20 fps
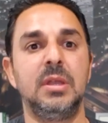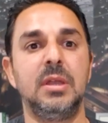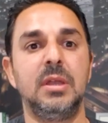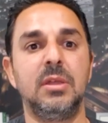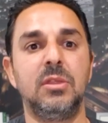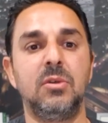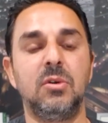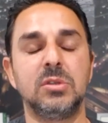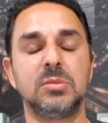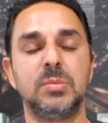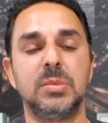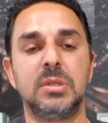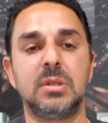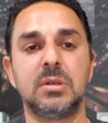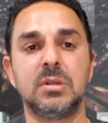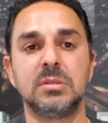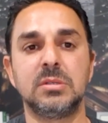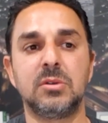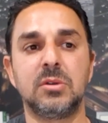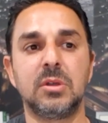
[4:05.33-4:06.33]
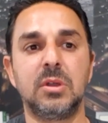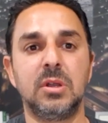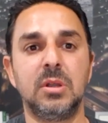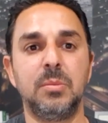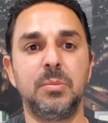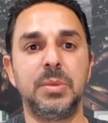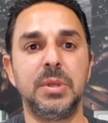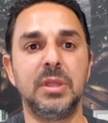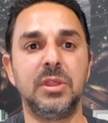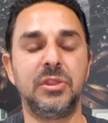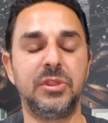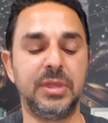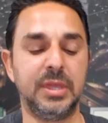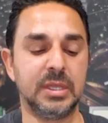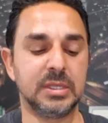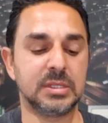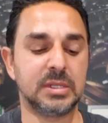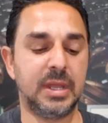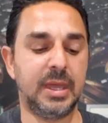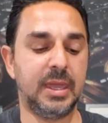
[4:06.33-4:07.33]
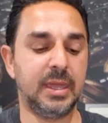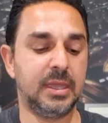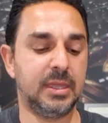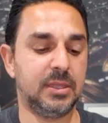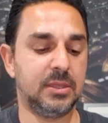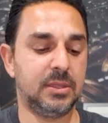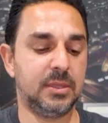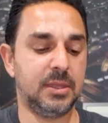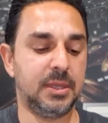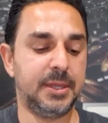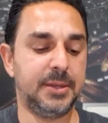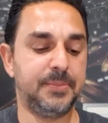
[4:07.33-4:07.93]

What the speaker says: And those materials are going to be things like